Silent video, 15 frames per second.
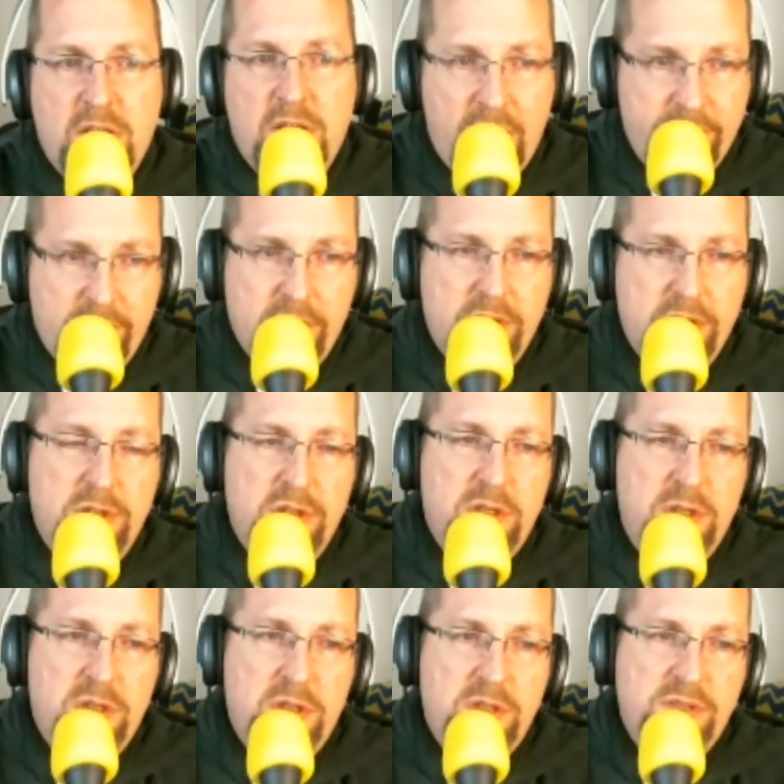other
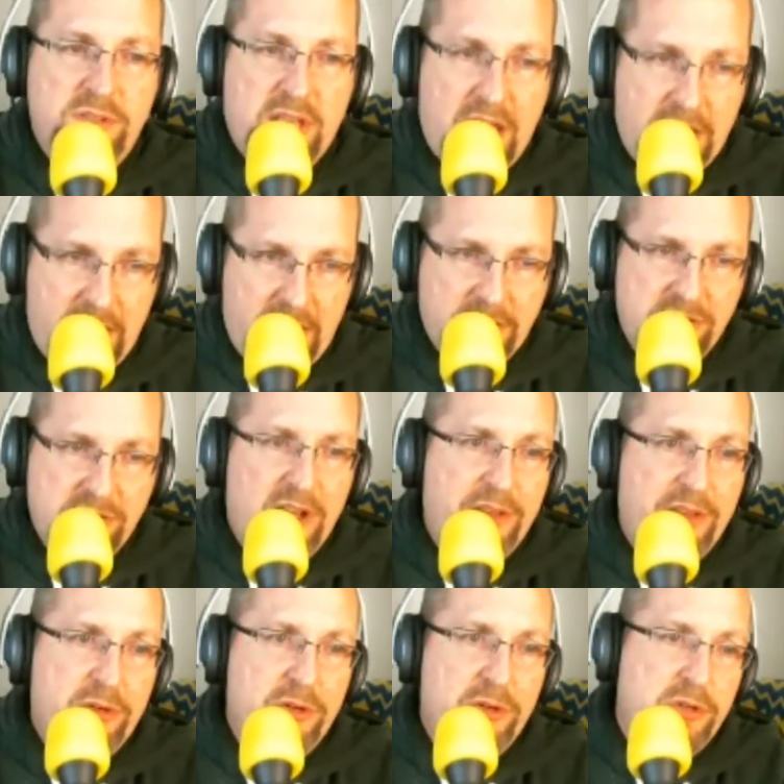sightings and
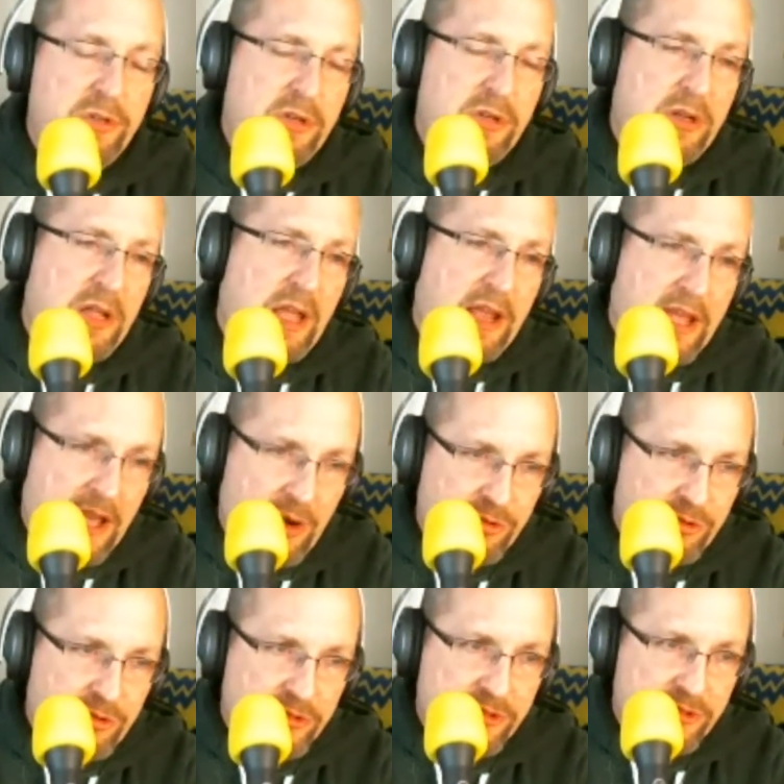other
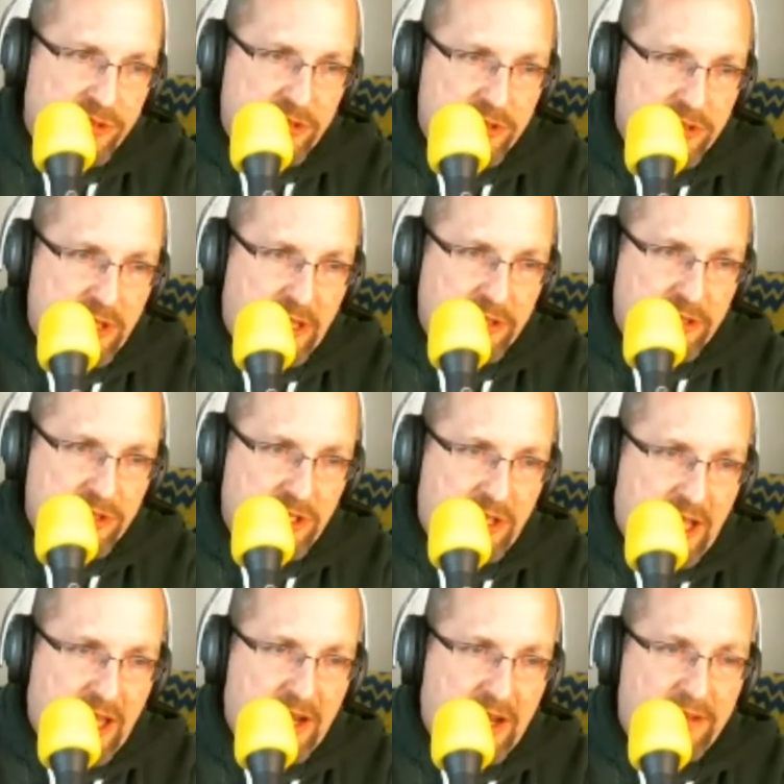encounters. Like she
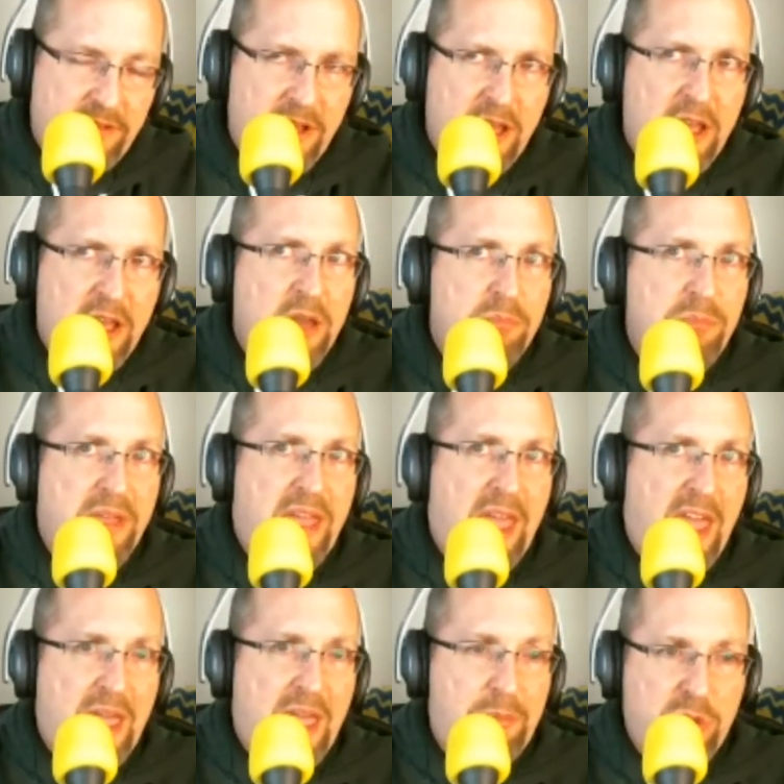kind of
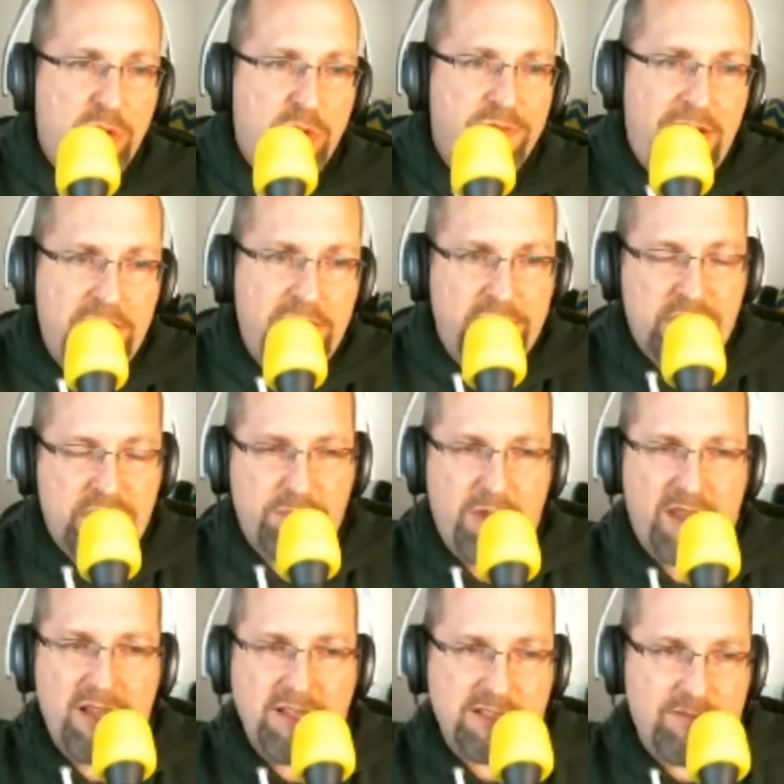became a ufologist
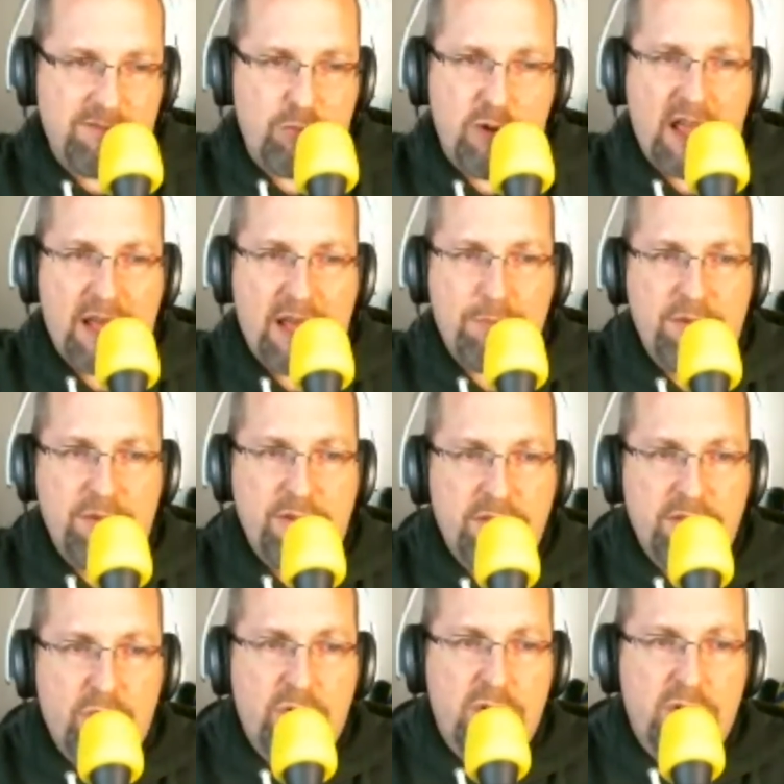because of what happened
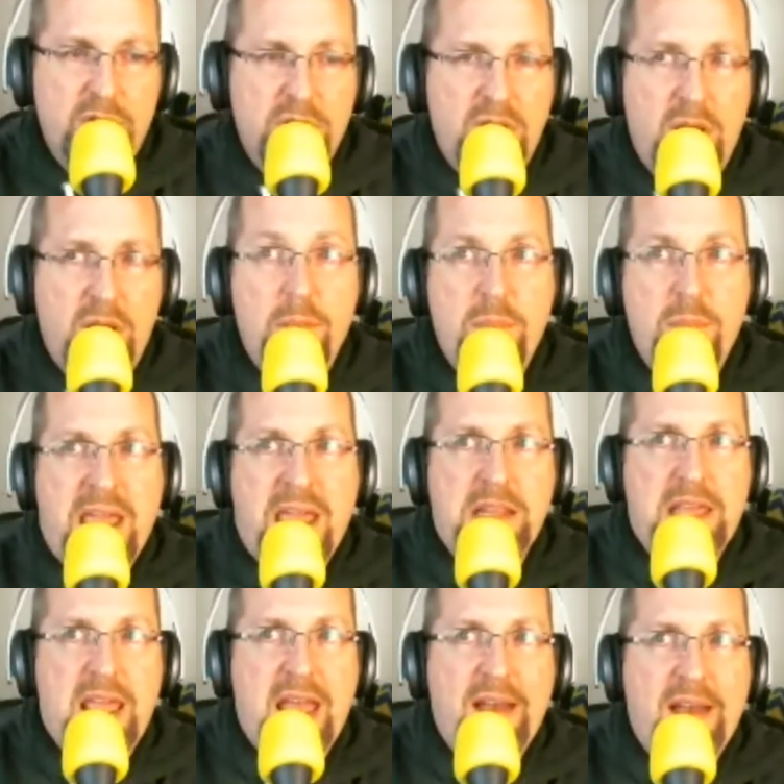to her, and uh,
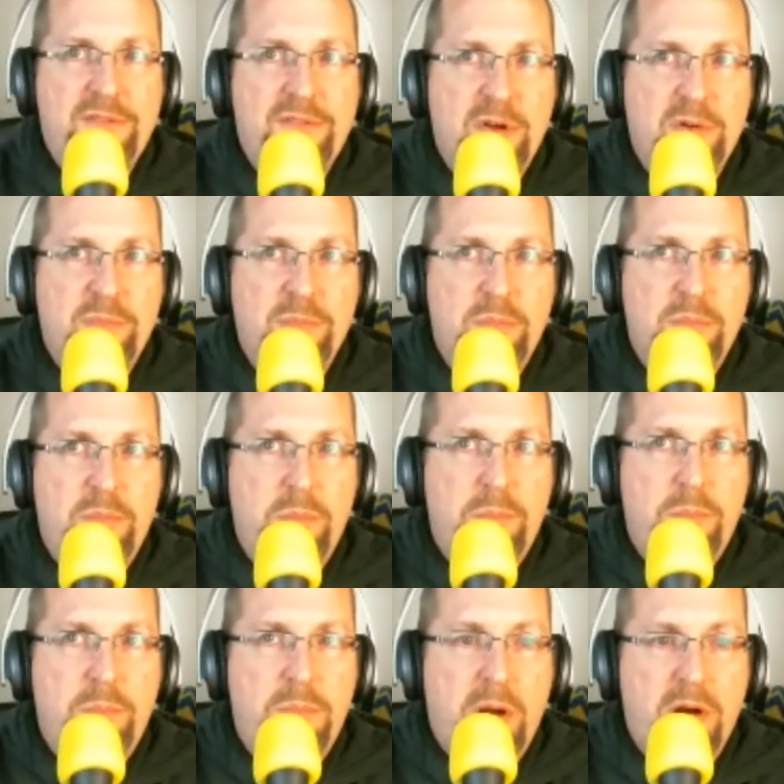mainly after
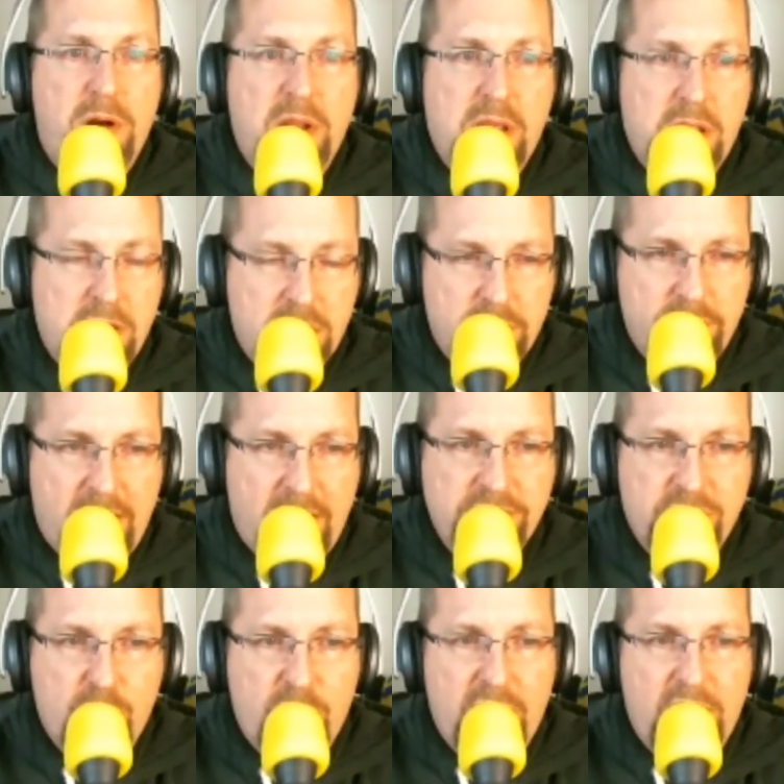Barney
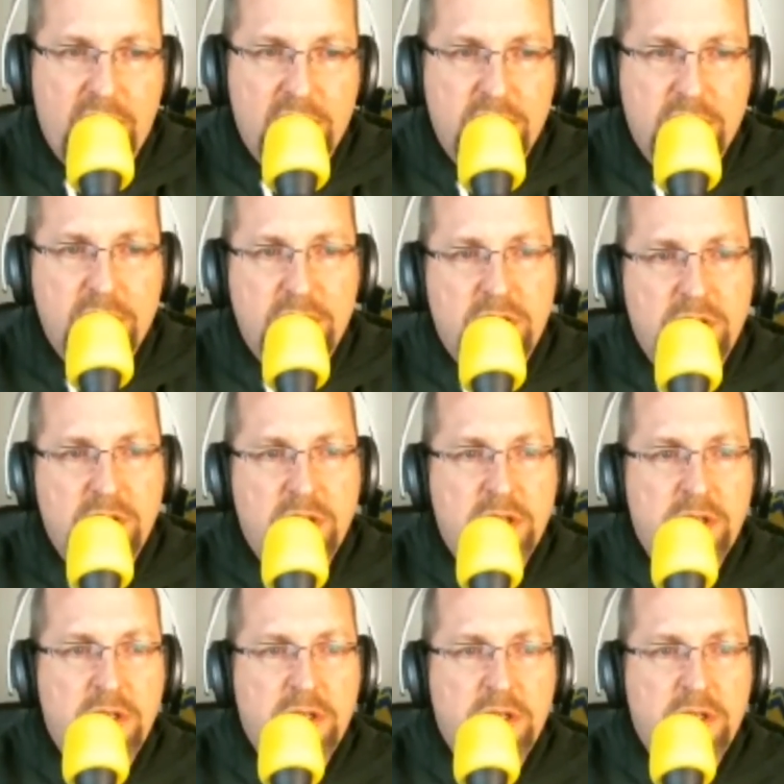passed away. Mm.